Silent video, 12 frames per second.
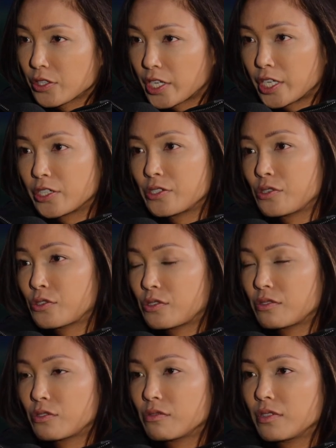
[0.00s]
creators or
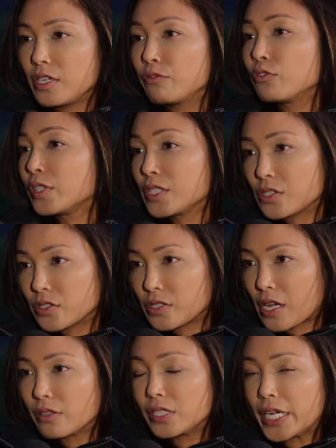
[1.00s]
influencers
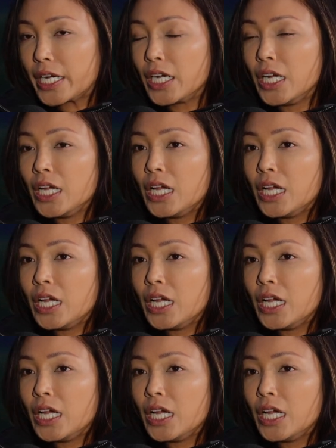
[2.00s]
out there,